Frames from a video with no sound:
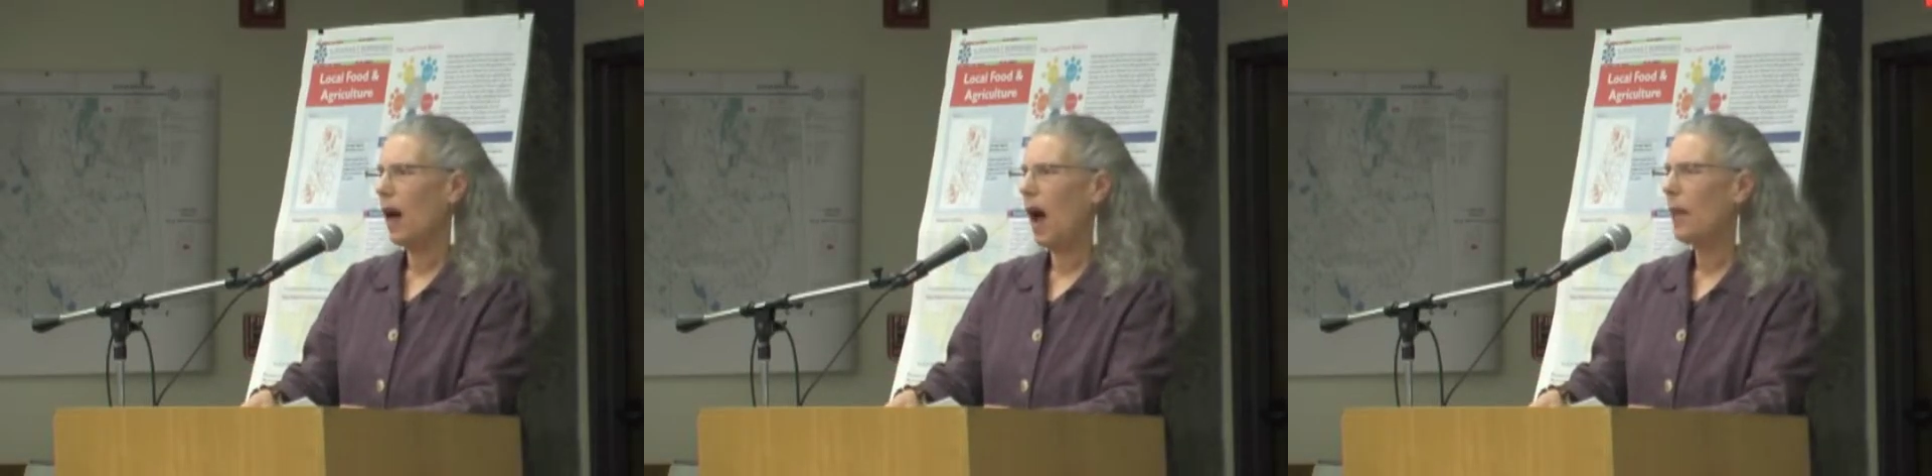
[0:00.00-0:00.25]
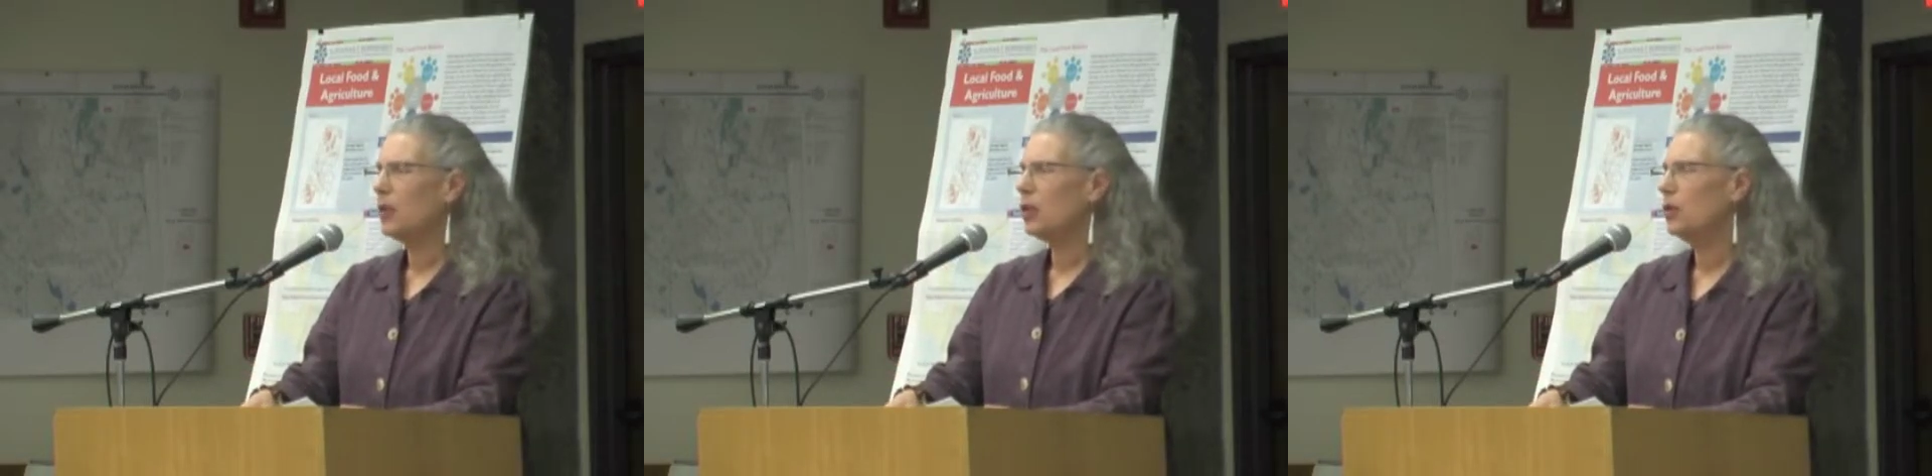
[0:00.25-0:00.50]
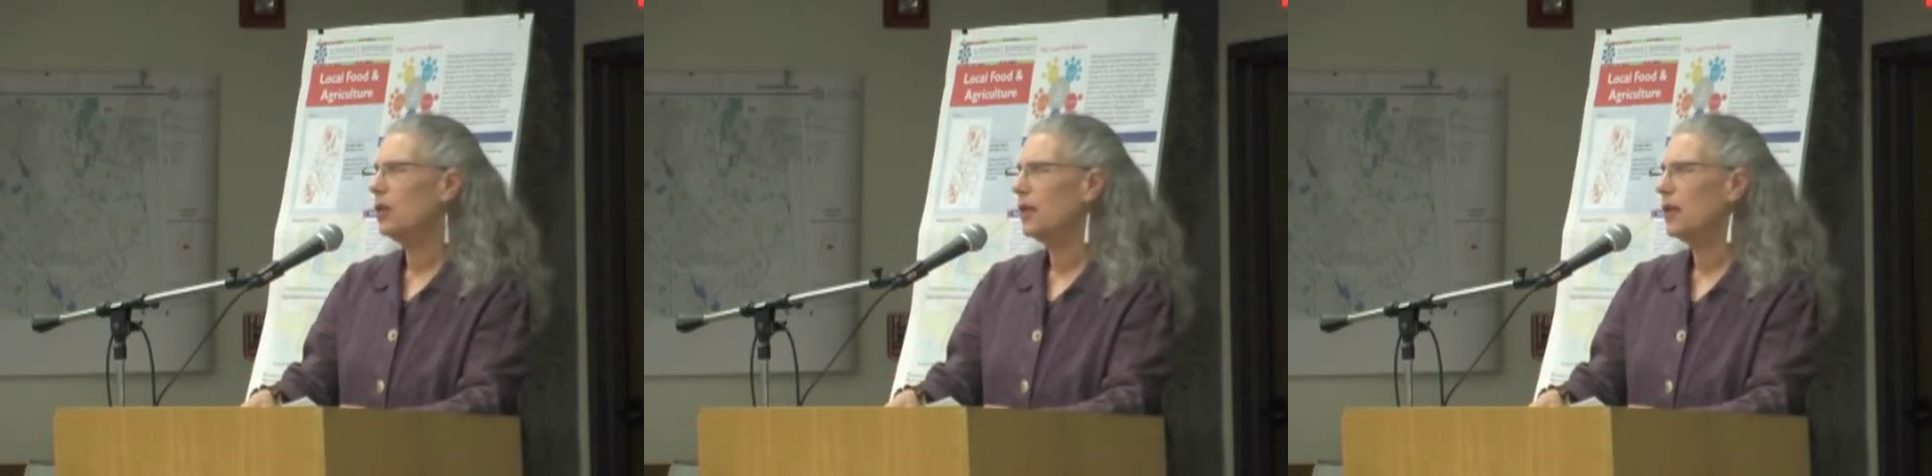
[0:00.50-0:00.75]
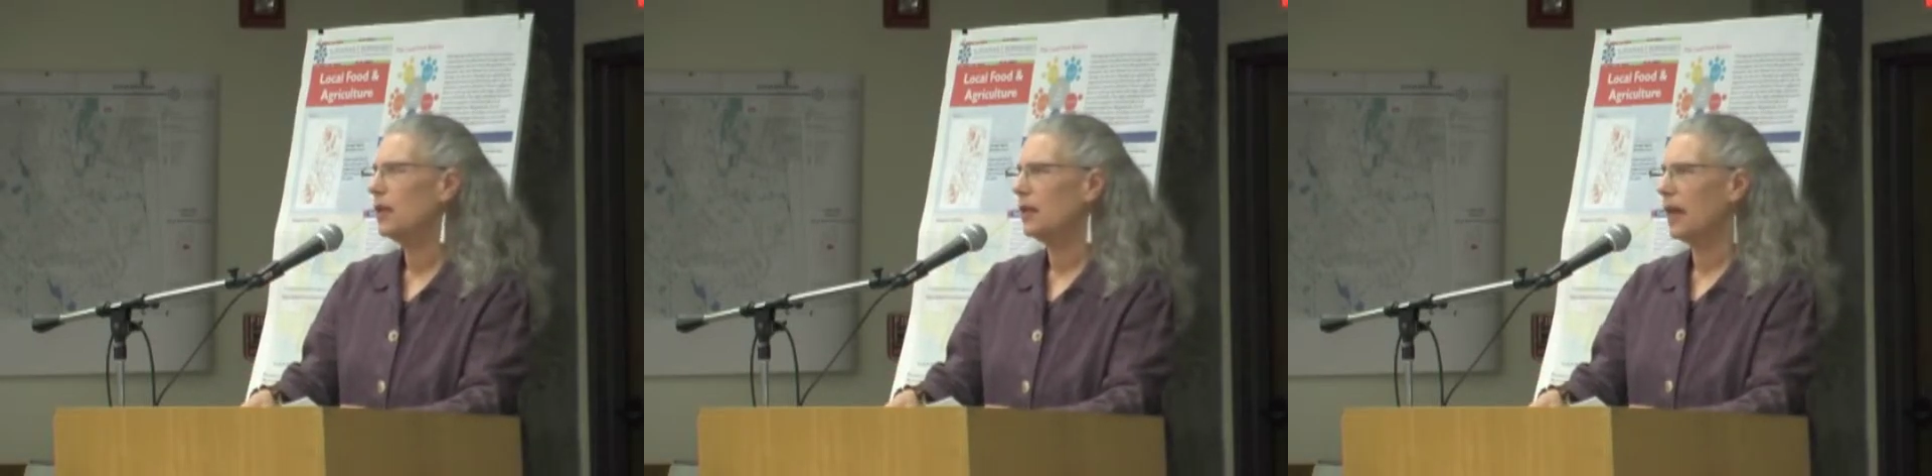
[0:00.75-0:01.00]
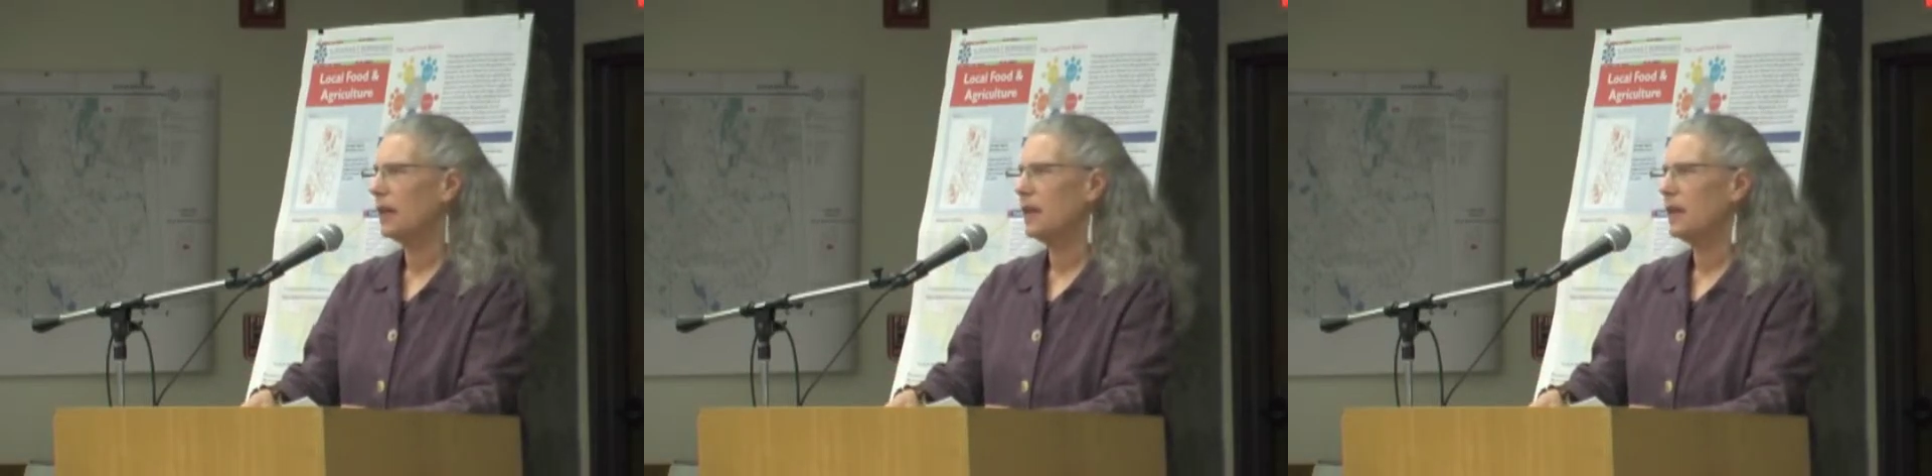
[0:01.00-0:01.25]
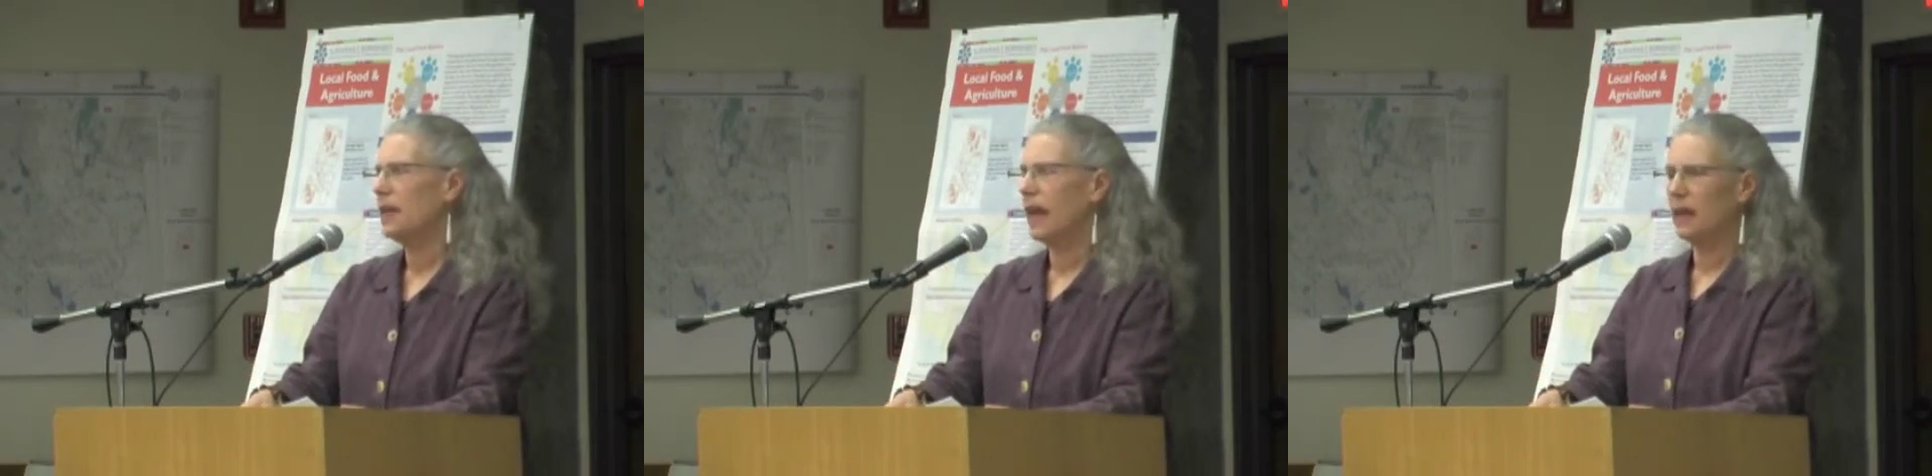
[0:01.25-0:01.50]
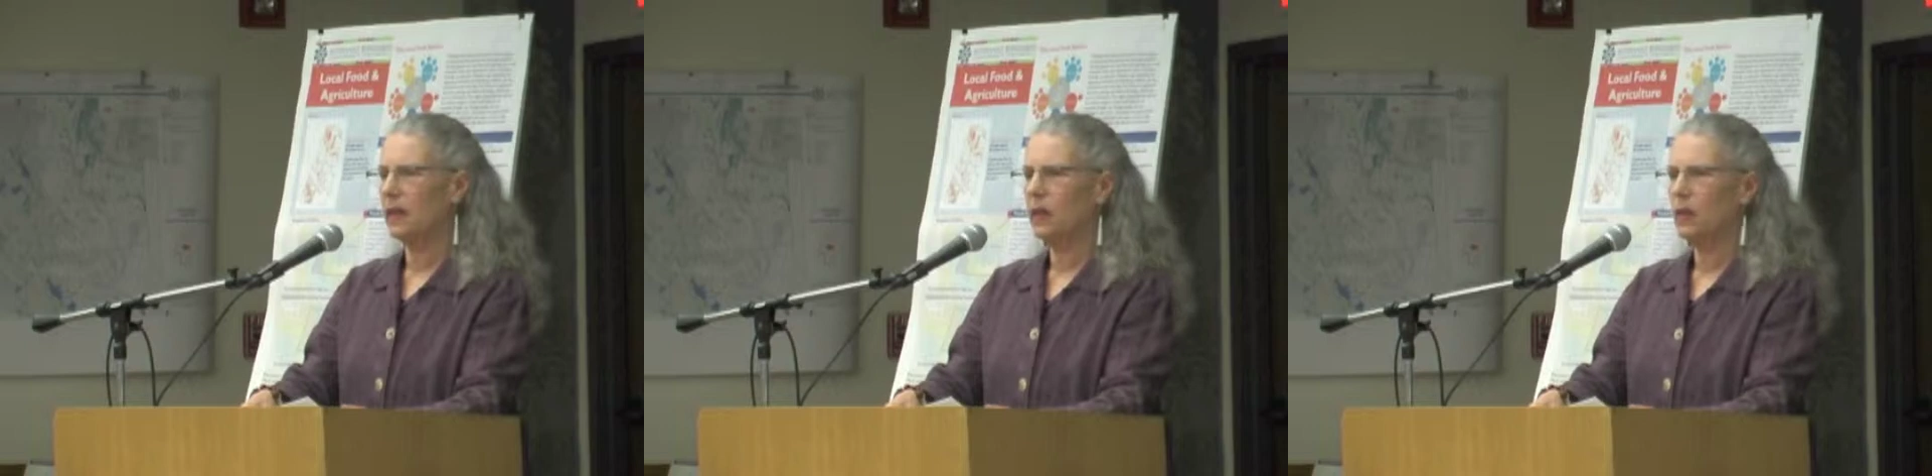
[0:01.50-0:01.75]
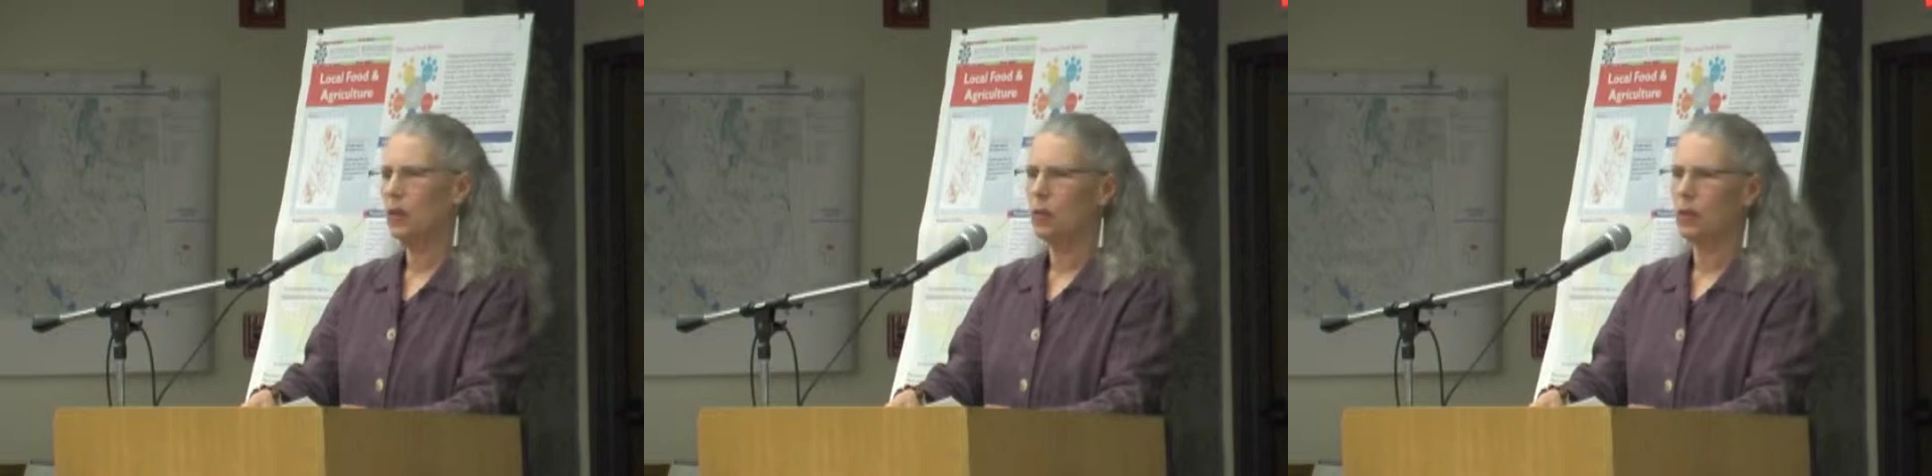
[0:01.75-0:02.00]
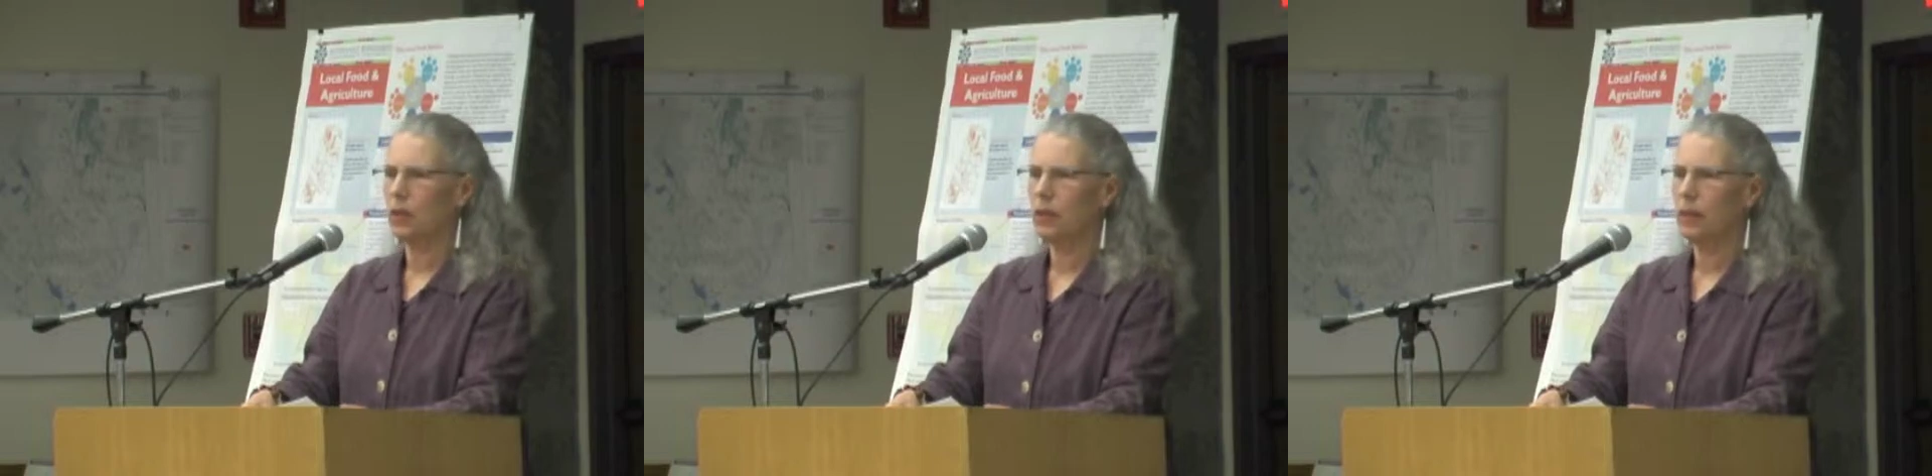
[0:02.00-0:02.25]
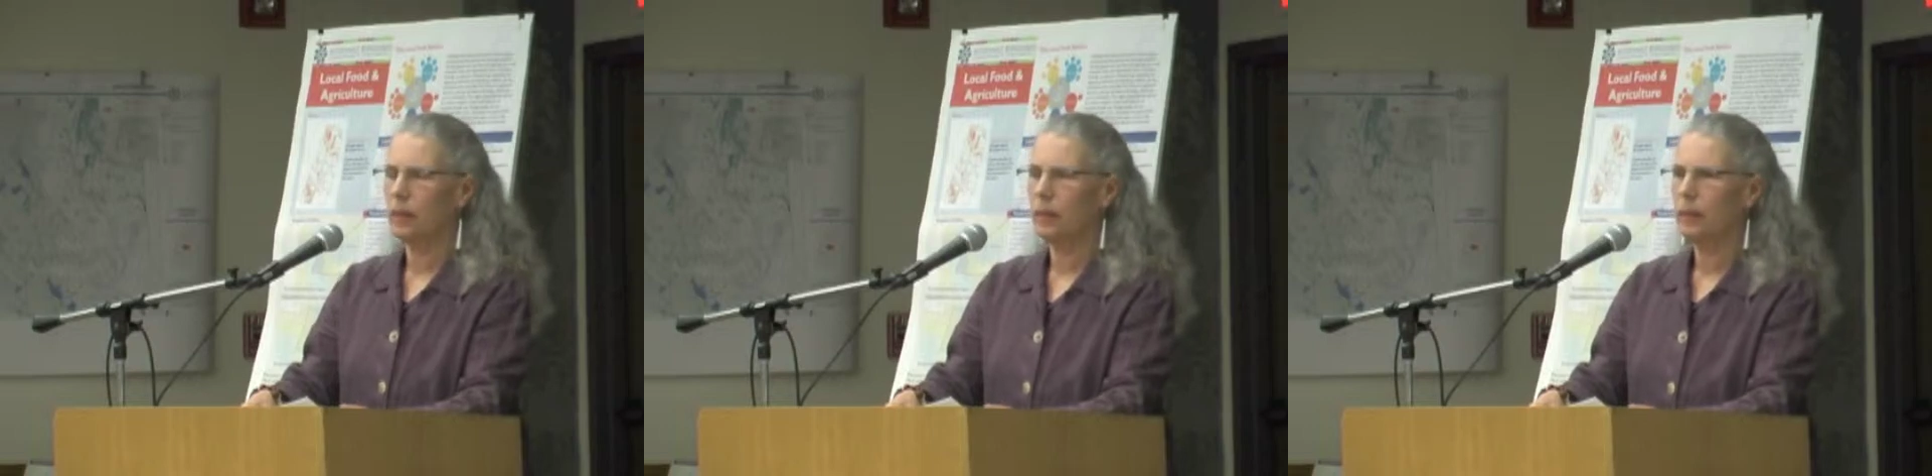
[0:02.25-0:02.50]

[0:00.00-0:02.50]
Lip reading: opportunity, legacy, and stewardship.